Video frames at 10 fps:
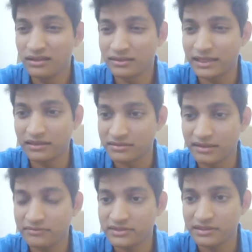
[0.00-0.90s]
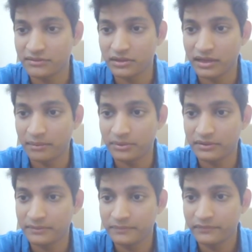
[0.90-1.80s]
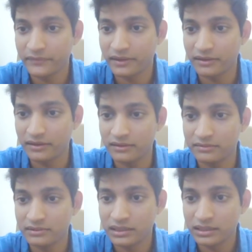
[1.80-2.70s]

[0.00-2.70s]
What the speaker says: You're kidding yourself. It's never going to happen.